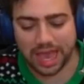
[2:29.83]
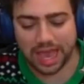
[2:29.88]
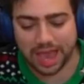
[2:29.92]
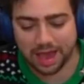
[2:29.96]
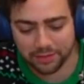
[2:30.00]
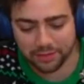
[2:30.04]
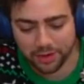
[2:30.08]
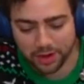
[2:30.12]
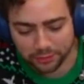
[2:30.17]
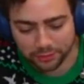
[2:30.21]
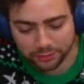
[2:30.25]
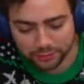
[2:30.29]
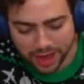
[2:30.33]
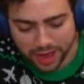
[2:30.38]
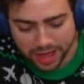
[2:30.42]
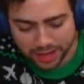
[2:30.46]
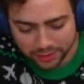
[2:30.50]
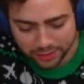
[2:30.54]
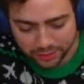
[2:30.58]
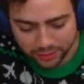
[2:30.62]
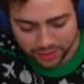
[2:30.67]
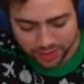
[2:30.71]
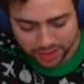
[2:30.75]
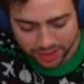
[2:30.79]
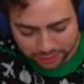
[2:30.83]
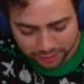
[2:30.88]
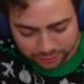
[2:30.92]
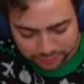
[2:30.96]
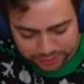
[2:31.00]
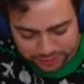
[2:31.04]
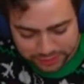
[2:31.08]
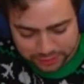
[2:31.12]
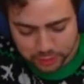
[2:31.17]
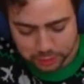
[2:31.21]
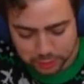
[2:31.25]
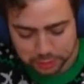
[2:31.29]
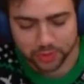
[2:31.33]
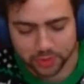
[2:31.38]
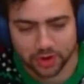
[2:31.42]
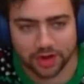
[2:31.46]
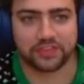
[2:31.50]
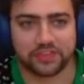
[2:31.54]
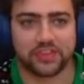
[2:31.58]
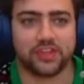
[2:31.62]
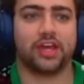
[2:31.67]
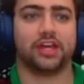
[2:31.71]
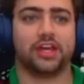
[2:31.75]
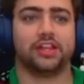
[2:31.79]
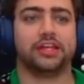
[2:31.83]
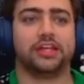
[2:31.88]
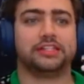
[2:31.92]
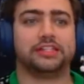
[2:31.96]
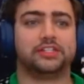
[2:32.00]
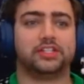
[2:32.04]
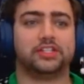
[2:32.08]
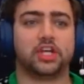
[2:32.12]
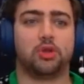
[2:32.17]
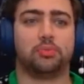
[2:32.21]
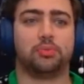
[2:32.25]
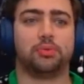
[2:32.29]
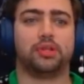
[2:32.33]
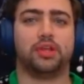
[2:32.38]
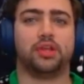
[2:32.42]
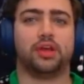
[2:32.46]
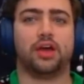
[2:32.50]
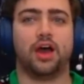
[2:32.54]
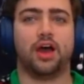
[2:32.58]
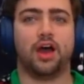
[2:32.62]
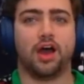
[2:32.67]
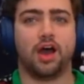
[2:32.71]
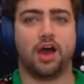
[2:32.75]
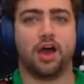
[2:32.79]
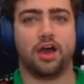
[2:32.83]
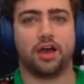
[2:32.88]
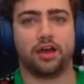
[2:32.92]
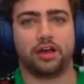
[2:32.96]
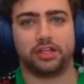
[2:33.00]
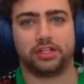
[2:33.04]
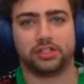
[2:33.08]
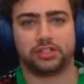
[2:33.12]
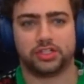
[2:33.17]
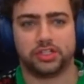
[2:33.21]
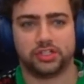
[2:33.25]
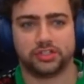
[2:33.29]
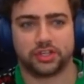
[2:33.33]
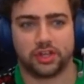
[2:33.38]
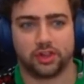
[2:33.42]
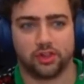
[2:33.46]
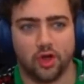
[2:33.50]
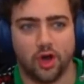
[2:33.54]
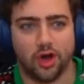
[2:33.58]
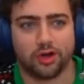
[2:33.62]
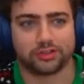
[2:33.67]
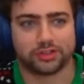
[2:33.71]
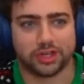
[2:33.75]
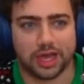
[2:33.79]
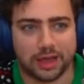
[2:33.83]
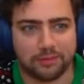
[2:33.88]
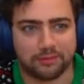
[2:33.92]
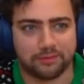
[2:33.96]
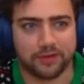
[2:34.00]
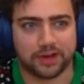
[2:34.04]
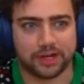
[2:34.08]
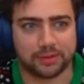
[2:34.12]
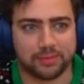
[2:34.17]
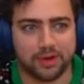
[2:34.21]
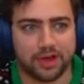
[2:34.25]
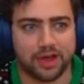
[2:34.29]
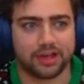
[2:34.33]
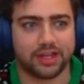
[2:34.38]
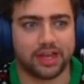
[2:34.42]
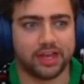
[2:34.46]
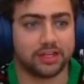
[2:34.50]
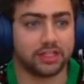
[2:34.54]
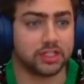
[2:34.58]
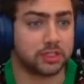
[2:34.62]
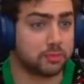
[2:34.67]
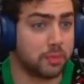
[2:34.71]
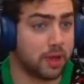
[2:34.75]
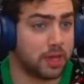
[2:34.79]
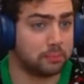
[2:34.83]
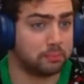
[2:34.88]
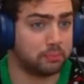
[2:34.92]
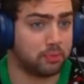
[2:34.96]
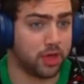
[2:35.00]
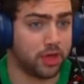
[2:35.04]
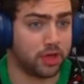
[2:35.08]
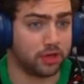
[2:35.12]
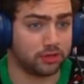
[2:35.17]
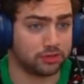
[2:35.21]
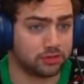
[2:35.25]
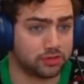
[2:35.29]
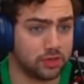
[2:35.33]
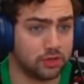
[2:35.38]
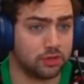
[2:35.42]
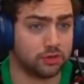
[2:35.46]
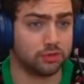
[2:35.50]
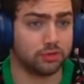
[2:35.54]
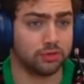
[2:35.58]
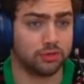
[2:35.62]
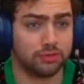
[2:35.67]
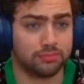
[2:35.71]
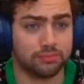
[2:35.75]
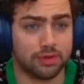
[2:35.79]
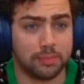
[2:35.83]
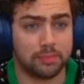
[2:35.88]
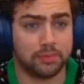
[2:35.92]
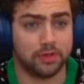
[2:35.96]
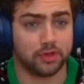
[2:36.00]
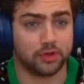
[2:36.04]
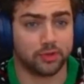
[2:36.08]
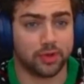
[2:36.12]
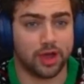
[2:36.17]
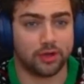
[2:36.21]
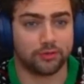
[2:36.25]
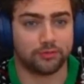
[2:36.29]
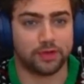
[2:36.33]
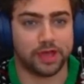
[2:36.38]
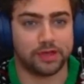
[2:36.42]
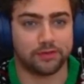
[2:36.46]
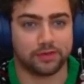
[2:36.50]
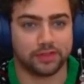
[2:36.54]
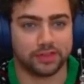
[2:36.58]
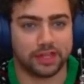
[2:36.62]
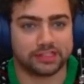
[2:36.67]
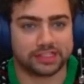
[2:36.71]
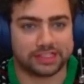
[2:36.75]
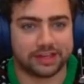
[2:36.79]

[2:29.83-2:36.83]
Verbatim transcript: We have our final VTuber of the night, ladies and gentlemen. She is a longtime friend of mine and a Smite player. So that's your crowd favorite.